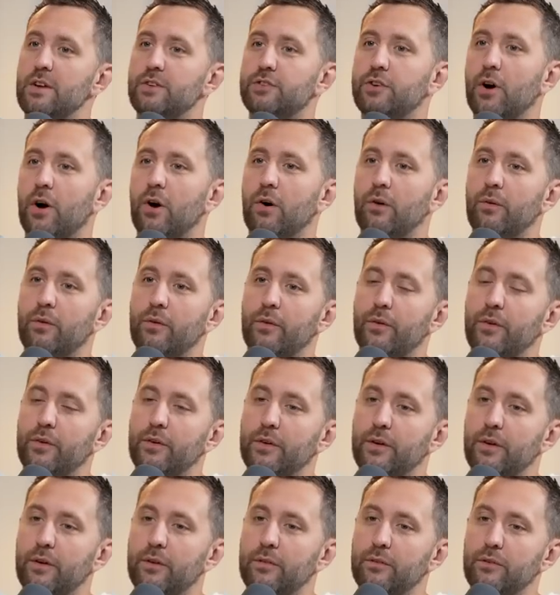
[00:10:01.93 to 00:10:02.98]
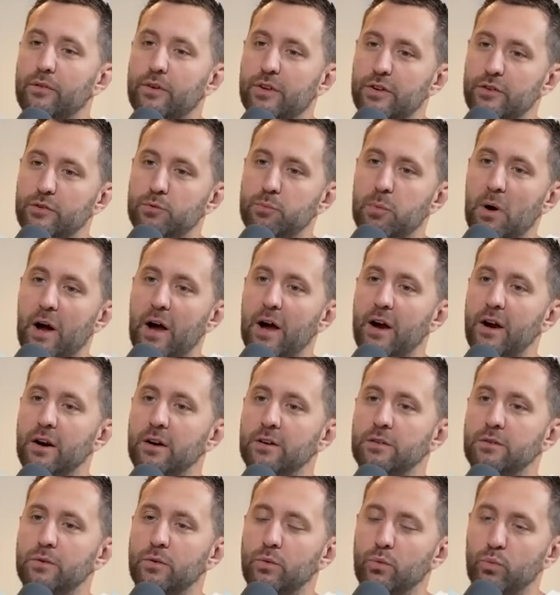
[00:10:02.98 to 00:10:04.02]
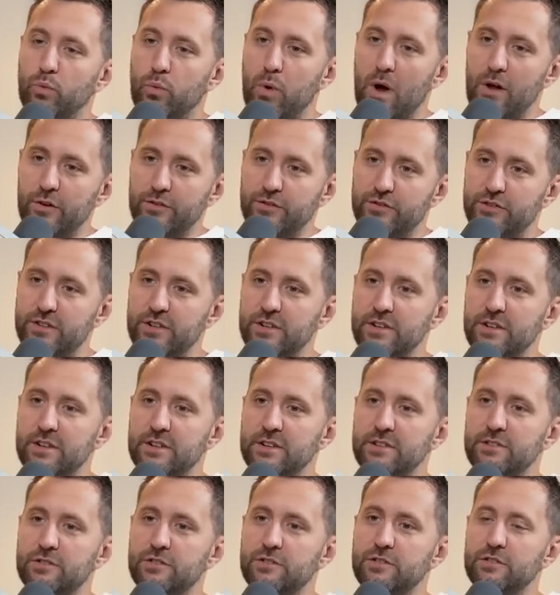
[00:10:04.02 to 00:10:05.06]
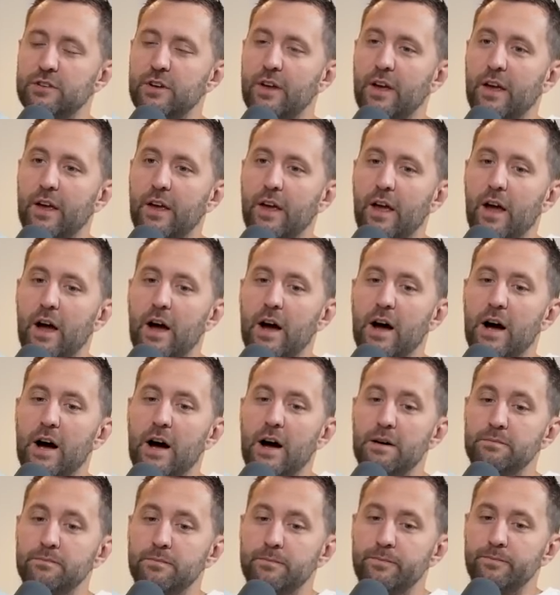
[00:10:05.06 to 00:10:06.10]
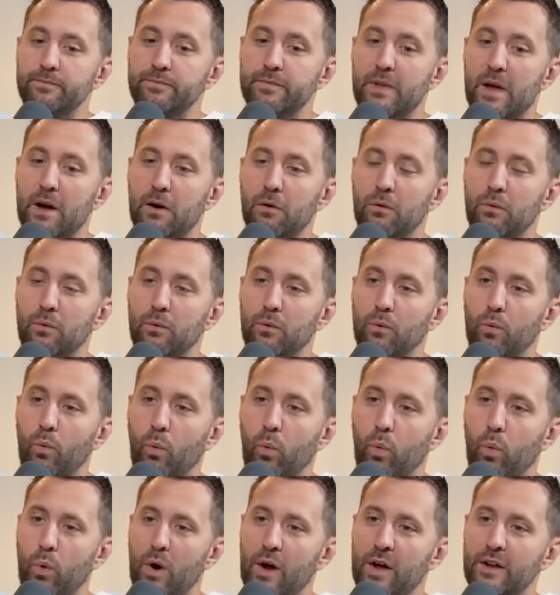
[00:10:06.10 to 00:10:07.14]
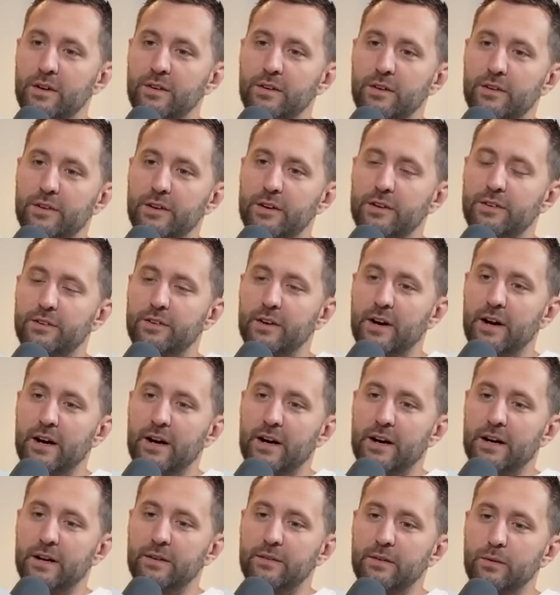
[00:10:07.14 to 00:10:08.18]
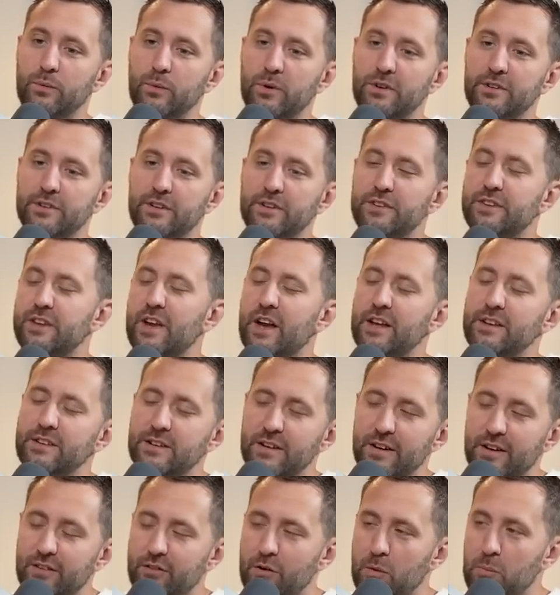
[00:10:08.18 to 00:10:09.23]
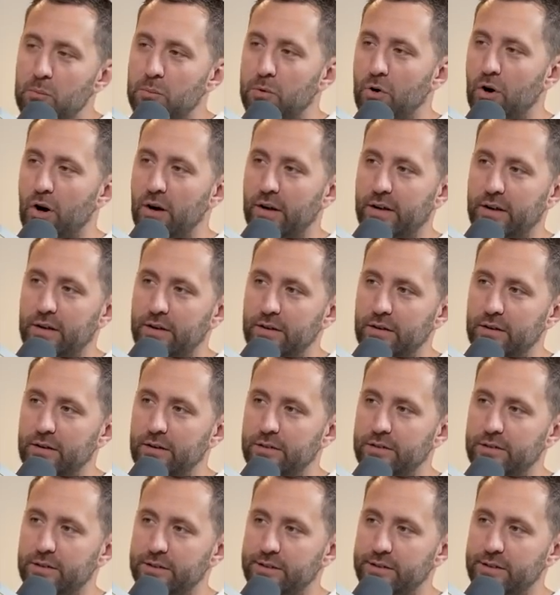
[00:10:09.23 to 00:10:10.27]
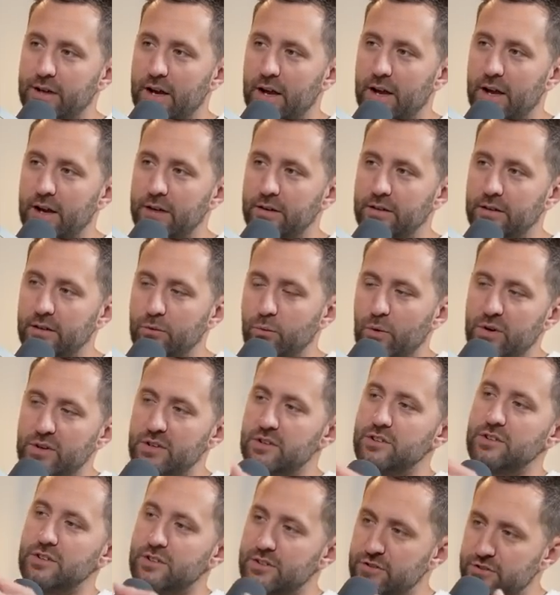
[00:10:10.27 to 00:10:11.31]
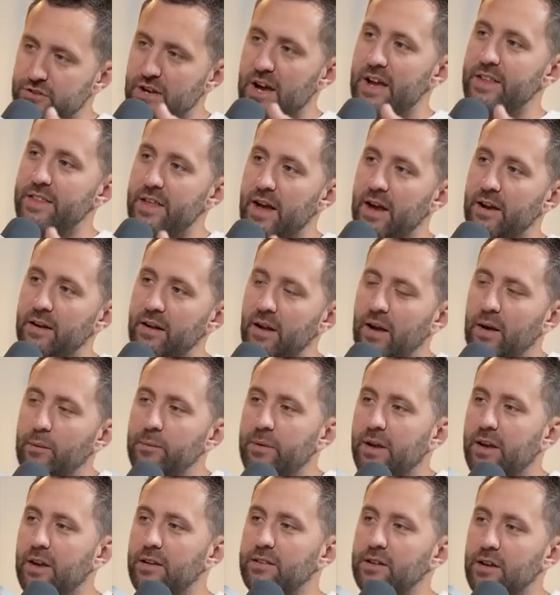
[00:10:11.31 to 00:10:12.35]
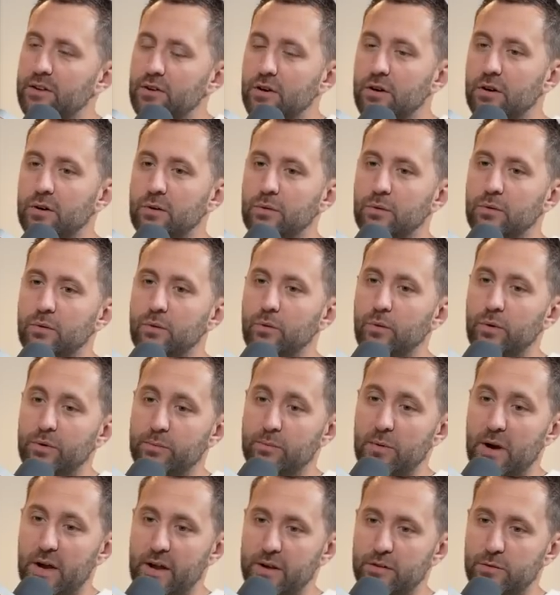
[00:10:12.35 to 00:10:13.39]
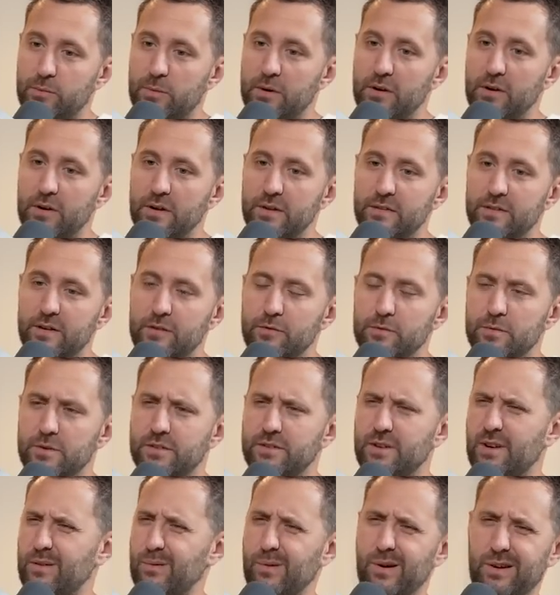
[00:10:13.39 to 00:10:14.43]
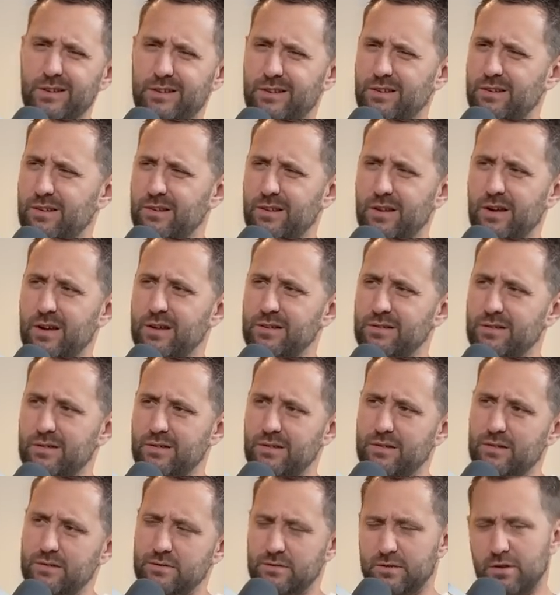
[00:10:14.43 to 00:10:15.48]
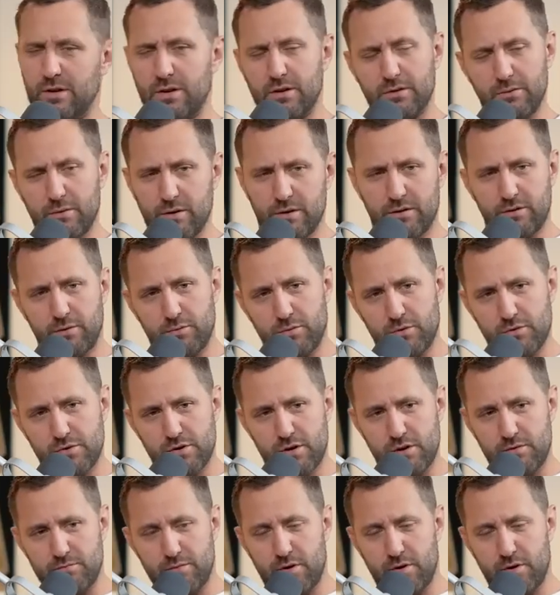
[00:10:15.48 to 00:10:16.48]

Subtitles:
So, Keyspire, Wealth Genius. Now, when did the idea of a book decide? When did you decide that? Because I know with my experience, everybody's like, "Why'd you do that? You know, what is the point?"